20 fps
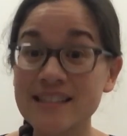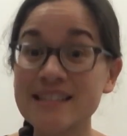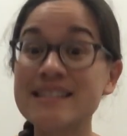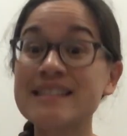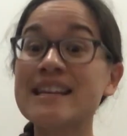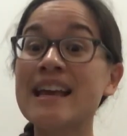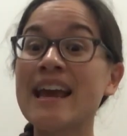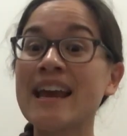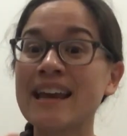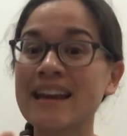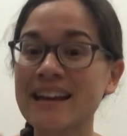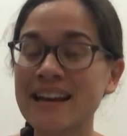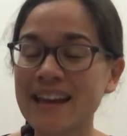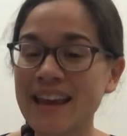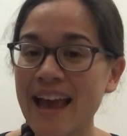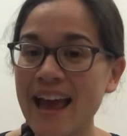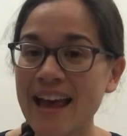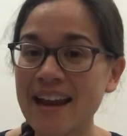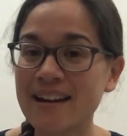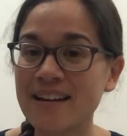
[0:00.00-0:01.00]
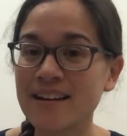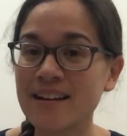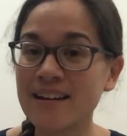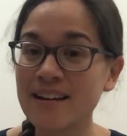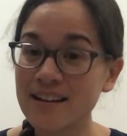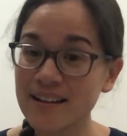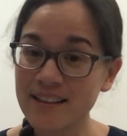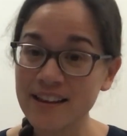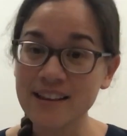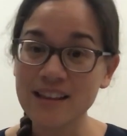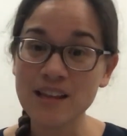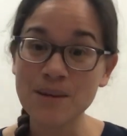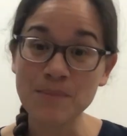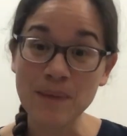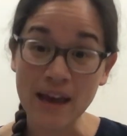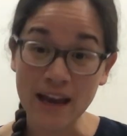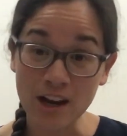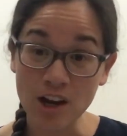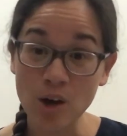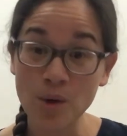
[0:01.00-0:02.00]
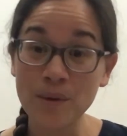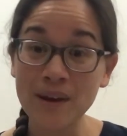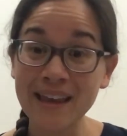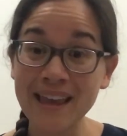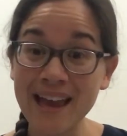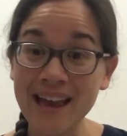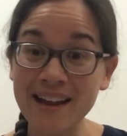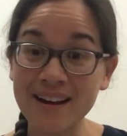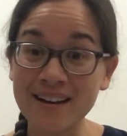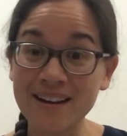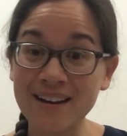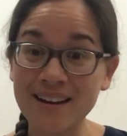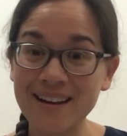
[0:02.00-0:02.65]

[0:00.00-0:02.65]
Say it again. Let them echo again.